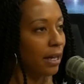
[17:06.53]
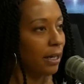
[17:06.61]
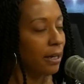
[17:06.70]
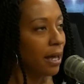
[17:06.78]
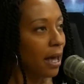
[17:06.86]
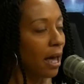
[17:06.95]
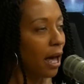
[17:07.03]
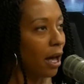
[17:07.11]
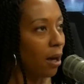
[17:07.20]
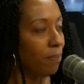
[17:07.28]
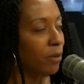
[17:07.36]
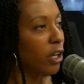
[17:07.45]
And,
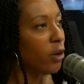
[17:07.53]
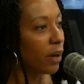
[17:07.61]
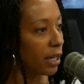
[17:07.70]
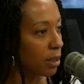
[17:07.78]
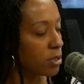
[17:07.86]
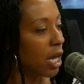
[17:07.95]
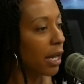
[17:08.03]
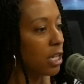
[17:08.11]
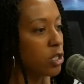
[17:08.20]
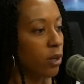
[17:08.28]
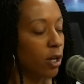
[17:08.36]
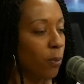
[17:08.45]
I ended up talking
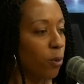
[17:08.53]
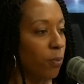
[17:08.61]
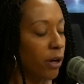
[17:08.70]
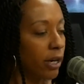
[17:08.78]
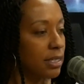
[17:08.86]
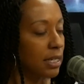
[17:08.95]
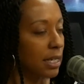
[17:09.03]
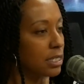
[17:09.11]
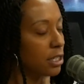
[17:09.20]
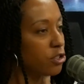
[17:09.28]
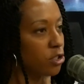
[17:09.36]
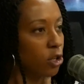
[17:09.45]
to a couple of parents, and I
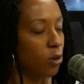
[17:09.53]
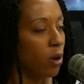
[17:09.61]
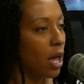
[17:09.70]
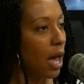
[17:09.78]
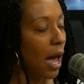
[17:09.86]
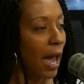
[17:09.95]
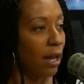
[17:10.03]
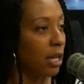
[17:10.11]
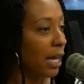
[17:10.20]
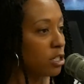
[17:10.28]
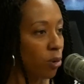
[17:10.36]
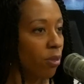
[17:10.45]
said,
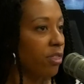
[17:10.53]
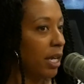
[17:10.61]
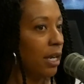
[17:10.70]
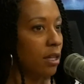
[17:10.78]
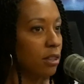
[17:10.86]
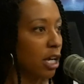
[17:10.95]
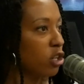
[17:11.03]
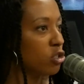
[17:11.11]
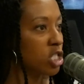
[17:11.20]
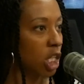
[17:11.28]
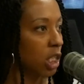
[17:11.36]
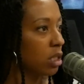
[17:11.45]
I don't think that your
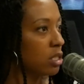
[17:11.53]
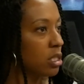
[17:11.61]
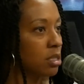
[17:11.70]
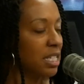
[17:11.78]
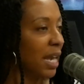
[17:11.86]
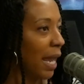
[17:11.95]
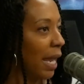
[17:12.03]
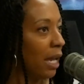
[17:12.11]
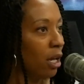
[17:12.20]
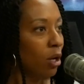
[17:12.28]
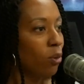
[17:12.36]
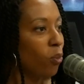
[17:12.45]
sons today
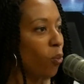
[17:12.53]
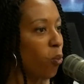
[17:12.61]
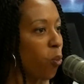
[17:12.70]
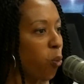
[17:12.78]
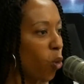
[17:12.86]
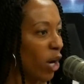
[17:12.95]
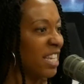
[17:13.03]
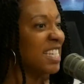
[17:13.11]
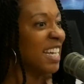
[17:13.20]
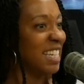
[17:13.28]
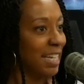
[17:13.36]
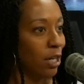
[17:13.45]
were
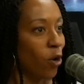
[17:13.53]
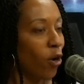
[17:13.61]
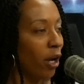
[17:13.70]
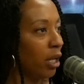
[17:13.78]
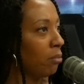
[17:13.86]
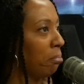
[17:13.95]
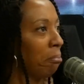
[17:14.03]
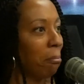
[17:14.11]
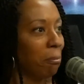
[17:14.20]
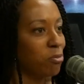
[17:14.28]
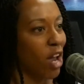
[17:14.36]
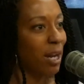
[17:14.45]
intending on
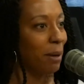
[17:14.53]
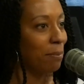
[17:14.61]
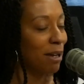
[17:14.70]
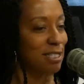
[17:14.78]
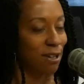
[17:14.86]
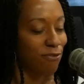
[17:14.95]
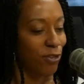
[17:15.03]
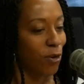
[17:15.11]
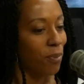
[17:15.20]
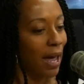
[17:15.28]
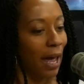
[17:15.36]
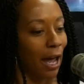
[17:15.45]
trying to make my son feel
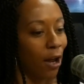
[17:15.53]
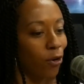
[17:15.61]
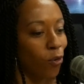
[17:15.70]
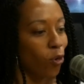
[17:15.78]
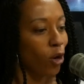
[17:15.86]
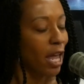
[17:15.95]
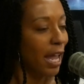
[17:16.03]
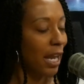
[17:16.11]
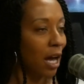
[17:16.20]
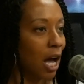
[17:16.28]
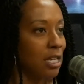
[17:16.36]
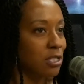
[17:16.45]
bad or in
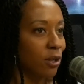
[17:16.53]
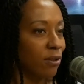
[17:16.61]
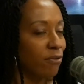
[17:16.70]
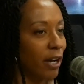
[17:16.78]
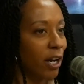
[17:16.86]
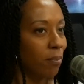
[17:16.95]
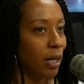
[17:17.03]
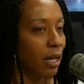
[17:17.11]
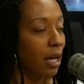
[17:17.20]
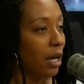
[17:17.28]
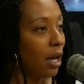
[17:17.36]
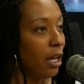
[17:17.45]
a hostile environment.
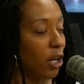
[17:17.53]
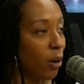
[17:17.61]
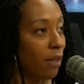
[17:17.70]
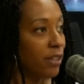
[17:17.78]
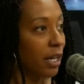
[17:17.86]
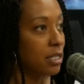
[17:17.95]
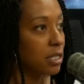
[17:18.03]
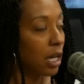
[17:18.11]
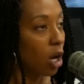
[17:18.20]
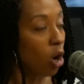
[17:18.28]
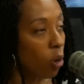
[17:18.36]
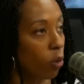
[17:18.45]
I think it's
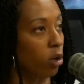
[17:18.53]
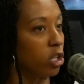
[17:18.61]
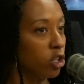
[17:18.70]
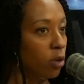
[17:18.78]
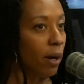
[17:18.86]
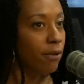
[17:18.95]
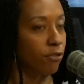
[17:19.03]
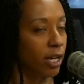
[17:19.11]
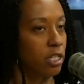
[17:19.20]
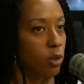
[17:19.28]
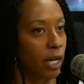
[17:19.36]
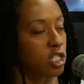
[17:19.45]
like, oh, well, you're my
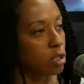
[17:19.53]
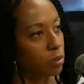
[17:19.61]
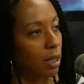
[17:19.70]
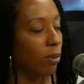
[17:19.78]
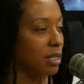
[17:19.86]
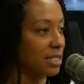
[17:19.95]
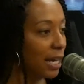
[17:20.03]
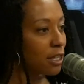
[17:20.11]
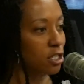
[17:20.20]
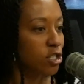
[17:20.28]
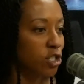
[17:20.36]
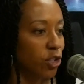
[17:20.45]
friend, so I should be able to say
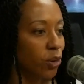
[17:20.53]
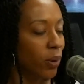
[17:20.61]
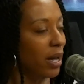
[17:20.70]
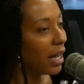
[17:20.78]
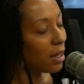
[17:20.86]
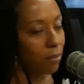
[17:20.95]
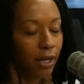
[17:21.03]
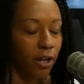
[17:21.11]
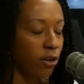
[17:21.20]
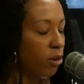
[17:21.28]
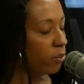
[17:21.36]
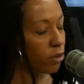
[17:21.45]
this to you. And I'm like,
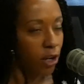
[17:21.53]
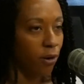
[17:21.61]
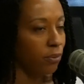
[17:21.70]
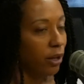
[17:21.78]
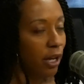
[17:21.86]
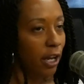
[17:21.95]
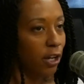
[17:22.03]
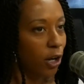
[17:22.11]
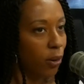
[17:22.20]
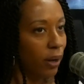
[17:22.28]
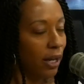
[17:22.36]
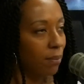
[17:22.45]
no,
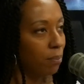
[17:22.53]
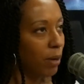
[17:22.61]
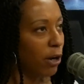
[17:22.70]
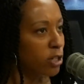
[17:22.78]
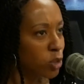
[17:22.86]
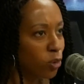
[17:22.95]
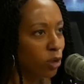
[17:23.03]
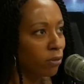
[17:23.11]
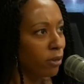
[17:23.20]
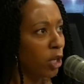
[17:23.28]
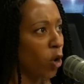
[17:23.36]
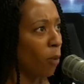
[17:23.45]
and parents
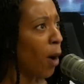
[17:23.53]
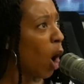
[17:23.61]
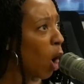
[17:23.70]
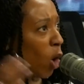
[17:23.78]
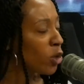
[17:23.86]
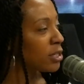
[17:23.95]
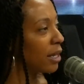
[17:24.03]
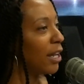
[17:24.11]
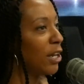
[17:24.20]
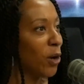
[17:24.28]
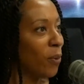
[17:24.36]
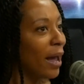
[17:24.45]
were, appalled,
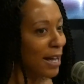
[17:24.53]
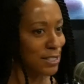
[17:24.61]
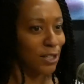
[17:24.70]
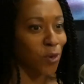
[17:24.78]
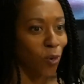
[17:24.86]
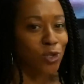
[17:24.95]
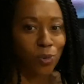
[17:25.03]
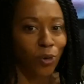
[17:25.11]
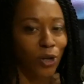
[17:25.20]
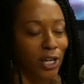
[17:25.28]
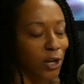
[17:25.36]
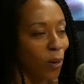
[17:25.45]
as adults
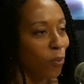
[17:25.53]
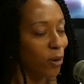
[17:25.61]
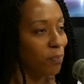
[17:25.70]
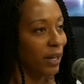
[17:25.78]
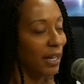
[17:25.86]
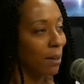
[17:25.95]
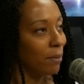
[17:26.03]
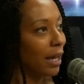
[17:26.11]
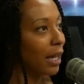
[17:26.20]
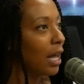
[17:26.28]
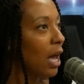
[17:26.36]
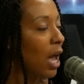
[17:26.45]
would be. And I'm
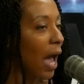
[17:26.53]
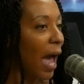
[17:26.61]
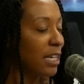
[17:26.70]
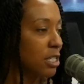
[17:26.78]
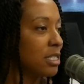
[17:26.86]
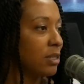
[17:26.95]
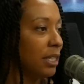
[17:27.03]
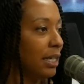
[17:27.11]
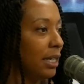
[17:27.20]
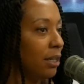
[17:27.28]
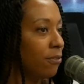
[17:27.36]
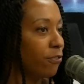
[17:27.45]
like, I just
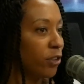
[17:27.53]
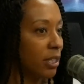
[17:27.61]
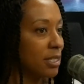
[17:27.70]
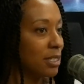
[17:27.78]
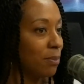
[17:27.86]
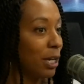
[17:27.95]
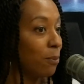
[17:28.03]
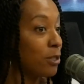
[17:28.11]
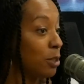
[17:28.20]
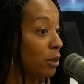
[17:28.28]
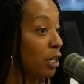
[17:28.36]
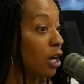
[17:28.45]
need for this to be able
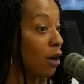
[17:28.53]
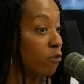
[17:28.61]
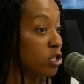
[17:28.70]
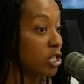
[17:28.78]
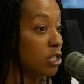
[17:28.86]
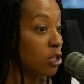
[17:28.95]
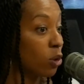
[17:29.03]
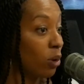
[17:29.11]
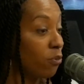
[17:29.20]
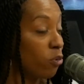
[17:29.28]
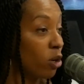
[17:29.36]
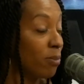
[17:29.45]
to be a conversation going
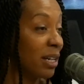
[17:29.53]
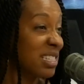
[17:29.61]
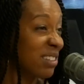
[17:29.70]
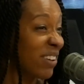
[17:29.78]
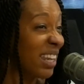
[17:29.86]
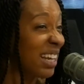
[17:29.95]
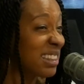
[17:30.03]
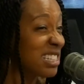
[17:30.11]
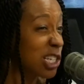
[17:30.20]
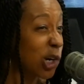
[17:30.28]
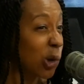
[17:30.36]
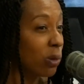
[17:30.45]
forward, because if I let this
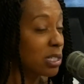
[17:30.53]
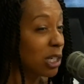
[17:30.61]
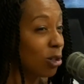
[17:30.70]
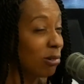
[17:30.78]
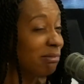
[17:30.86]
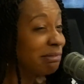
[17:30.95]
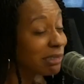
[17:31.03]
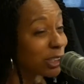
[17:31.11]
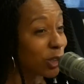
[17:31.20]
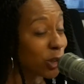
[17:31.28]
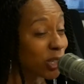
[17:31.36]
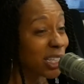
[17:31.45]
go until they're
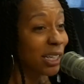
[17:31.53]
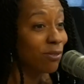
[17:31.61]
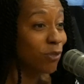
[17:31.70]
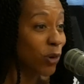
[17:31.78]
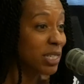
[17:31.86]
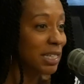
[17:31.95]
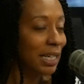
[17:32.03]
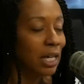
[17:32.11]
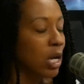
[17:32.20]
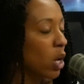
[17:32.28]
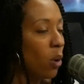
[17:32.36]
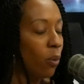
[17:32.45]
13 and 14,
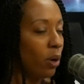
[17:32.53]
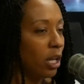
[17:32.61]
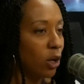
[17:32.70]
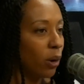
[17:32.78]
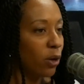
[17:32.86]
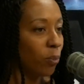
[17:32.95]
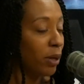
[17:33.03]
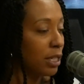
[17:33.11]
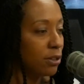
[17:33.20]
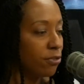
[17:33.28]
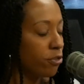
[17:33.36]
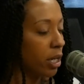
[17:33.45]
it'll be a
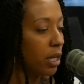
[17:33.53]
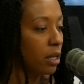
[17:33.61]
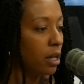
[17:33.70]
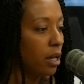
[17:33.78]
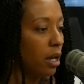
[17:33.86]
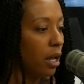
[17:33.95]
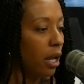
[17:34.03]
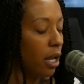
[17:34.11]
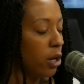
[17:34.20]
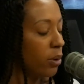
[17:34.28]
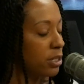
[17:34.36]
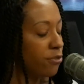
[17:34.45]
different,
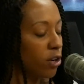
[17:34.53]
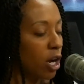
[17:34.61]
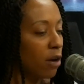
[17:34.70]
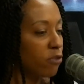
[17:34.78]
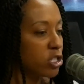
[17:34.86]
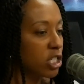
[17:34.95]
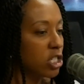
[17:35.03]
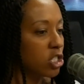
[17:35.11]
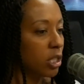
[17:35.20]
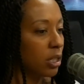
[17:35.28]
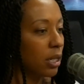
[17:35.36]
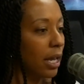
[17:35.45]
a different conversation.